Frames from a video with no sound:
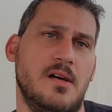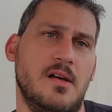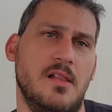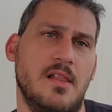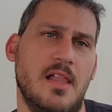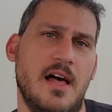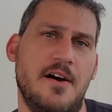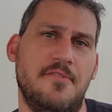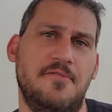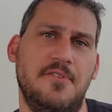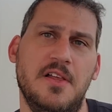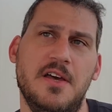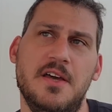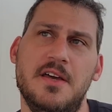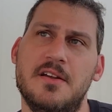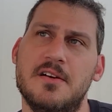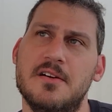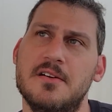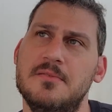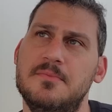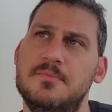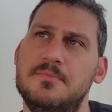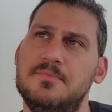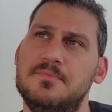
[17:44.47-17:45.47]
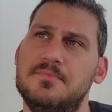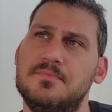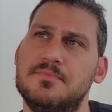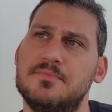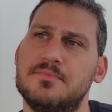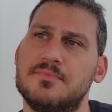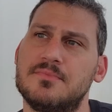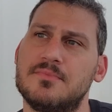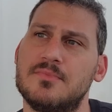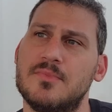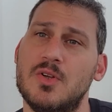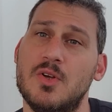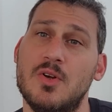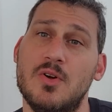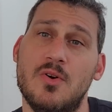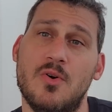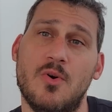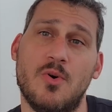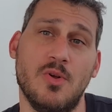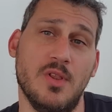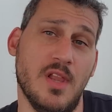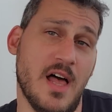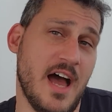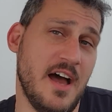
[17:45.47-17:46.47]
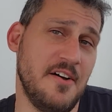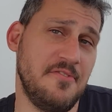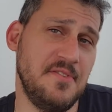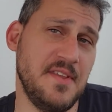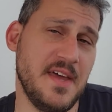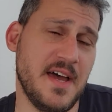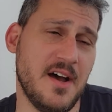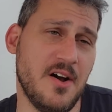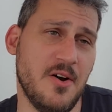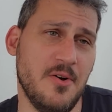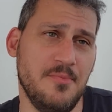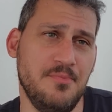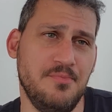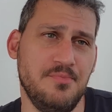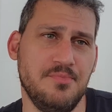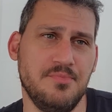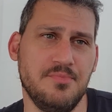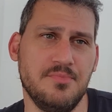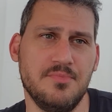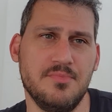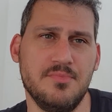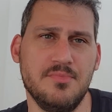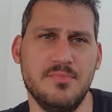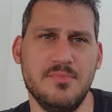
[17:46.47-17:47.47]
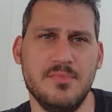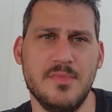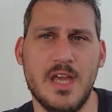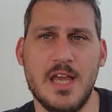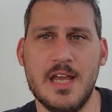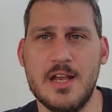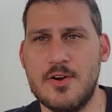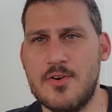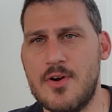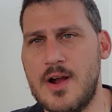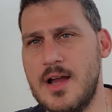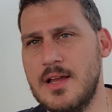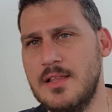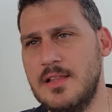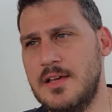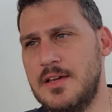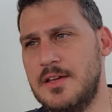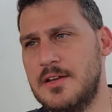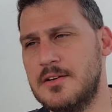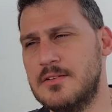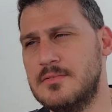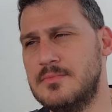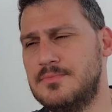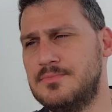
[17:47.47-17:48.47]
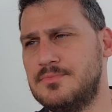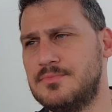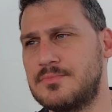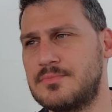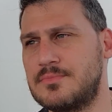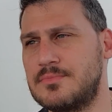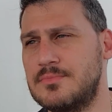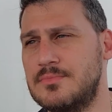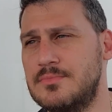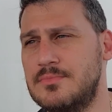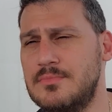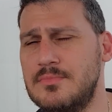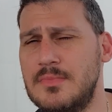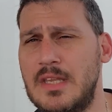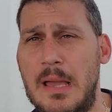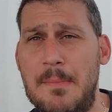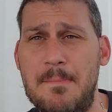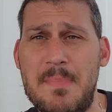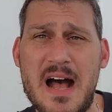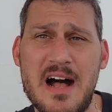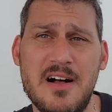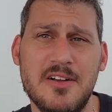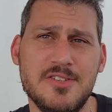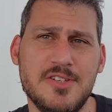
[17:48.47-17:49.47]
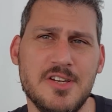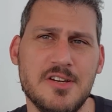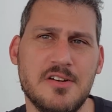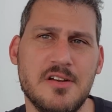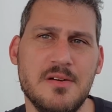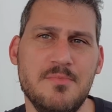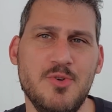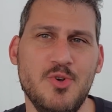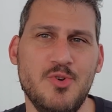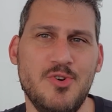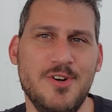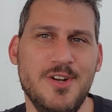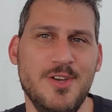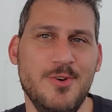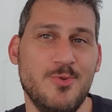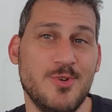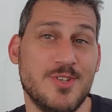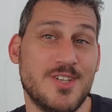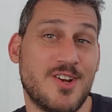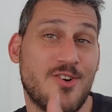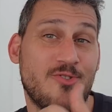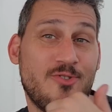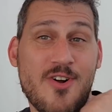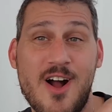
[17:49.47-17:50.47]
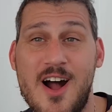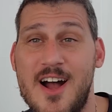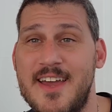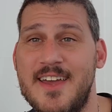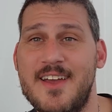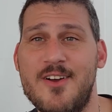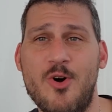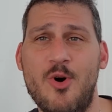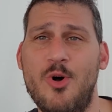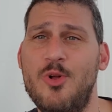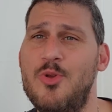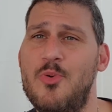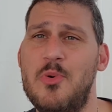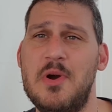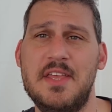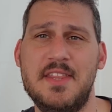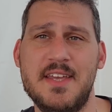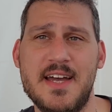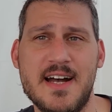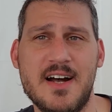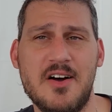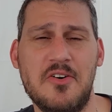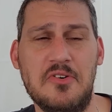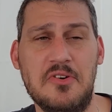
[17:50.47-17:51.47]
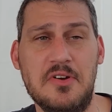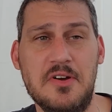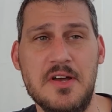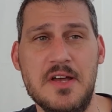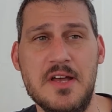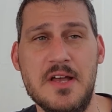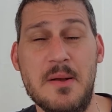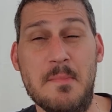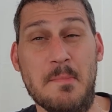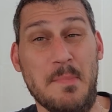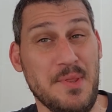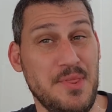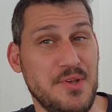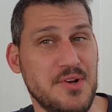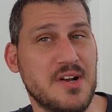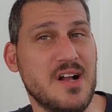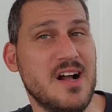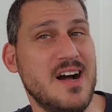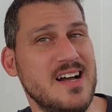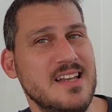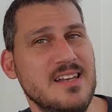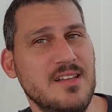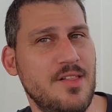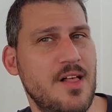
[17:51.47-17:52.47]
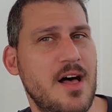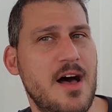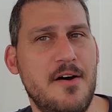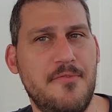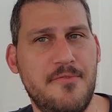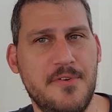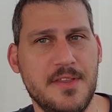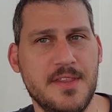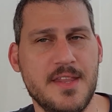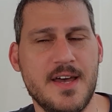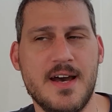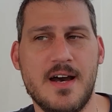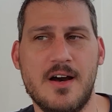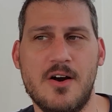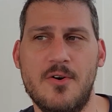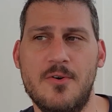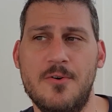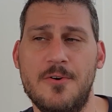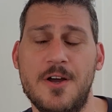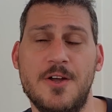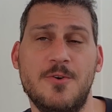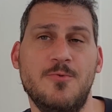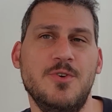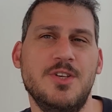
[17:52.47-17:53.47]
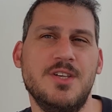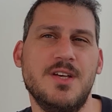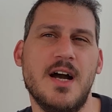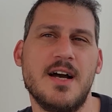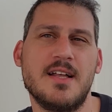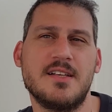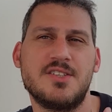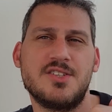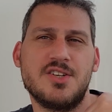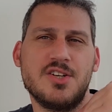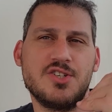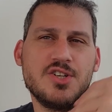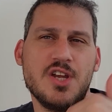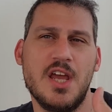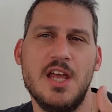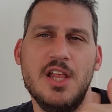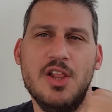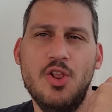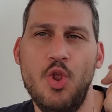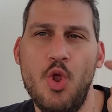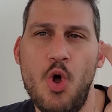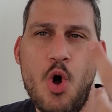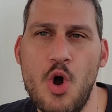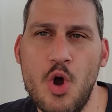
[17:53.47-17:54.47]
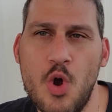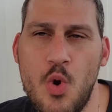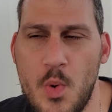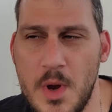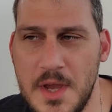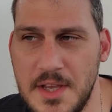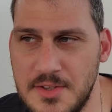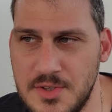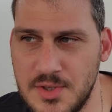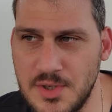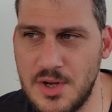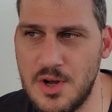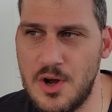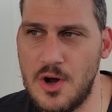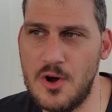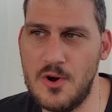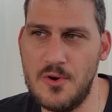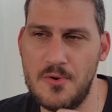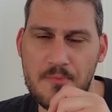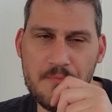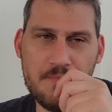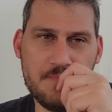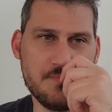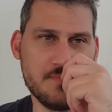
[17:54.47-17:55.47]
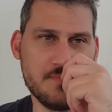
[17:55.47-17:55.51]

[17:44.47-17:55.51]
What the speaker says: laugh later, or laugh now and cry later. Palantir community was crying all the way down, but they're kind of laughing now, and we got such a long way to go.